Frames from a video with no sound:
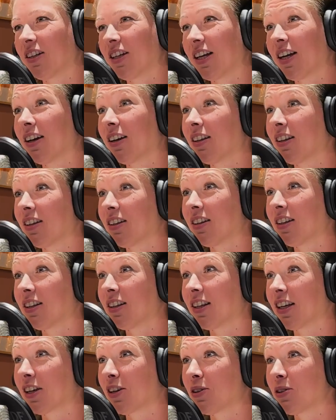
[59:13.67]
Yeah,
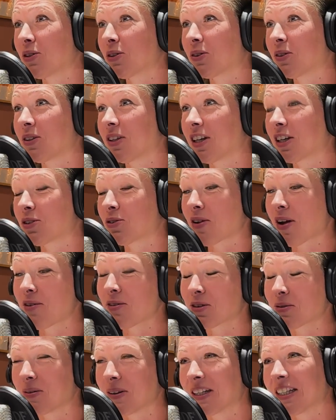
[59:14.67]
thank you too. Thanks for having me.